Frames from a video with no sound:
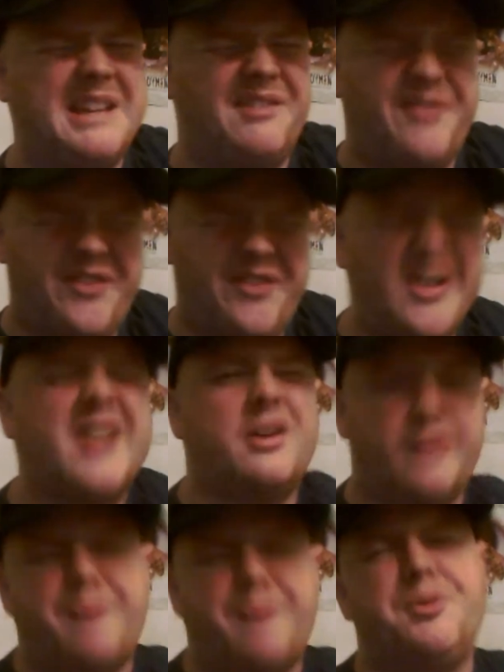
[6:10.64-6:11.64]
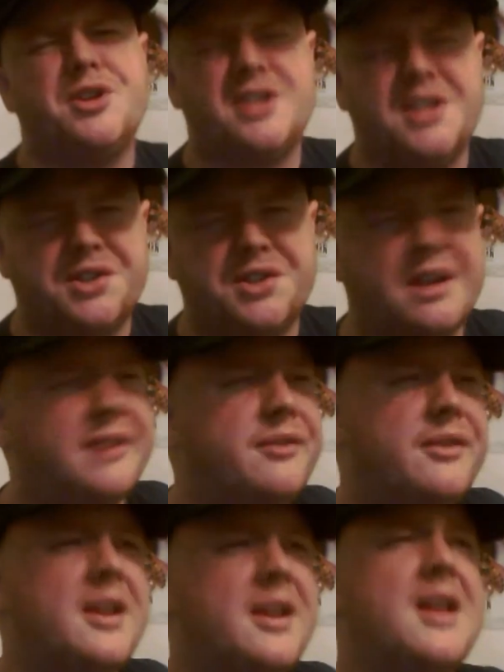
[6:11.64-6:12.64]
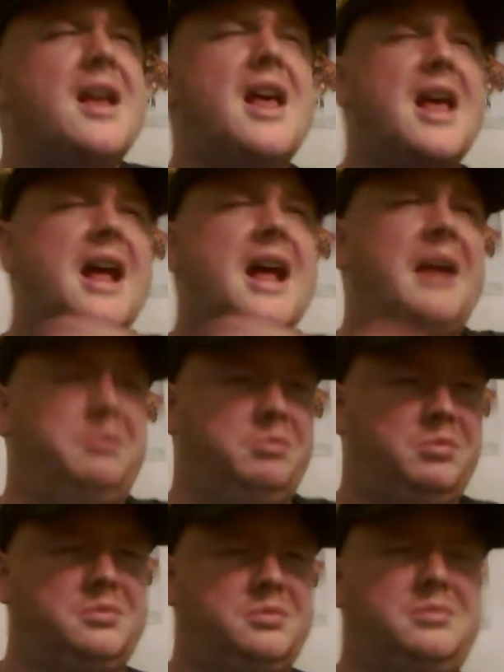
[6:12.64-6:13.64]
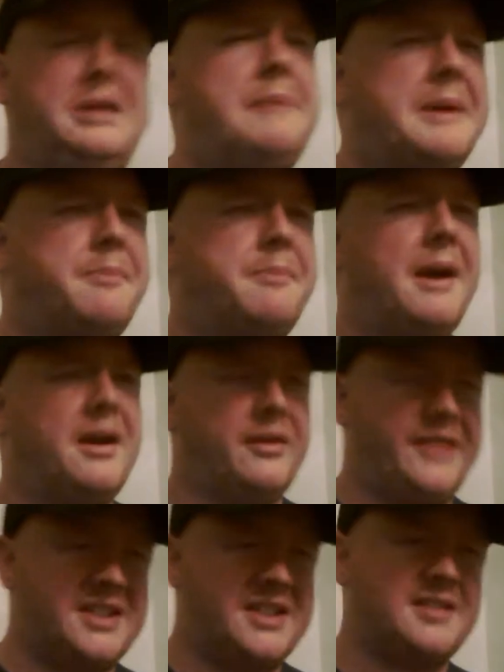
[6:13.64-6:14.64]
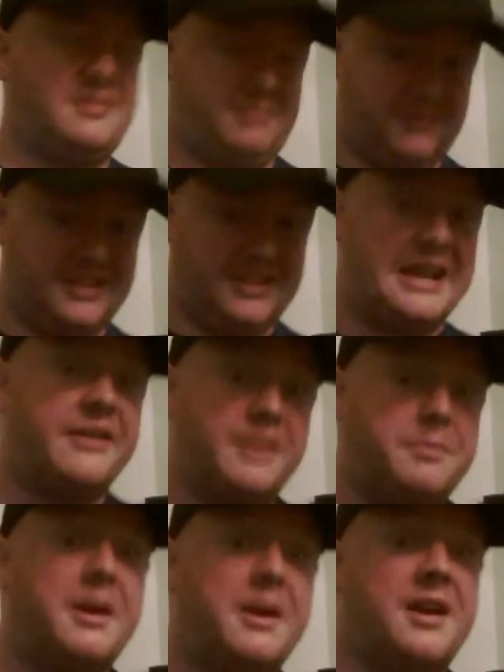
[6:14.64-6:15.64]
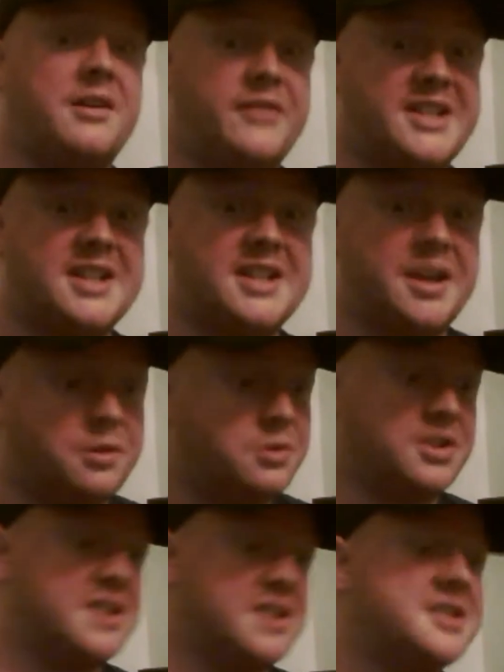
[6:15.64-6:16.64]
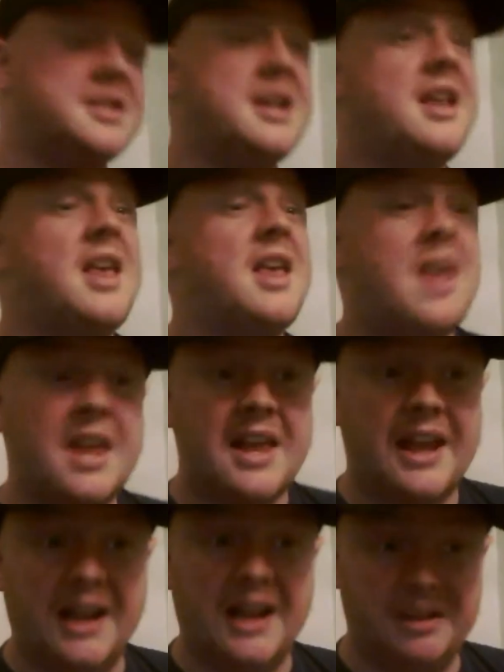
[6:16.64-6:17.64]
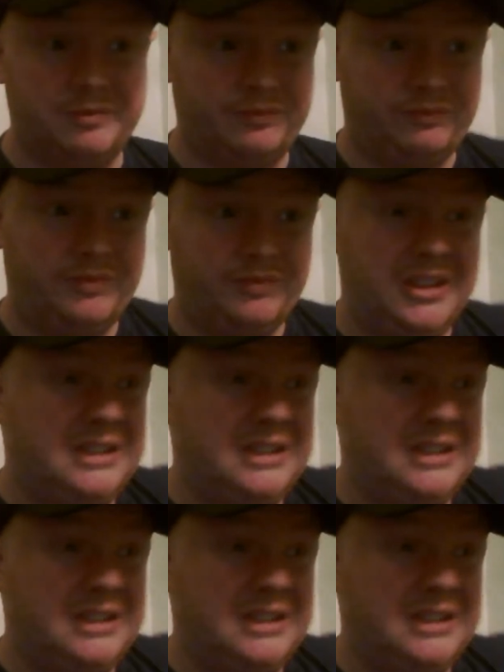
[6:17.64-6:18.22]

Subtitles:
a figure of abuse in his life. A big part of definitely part of his psychosis. I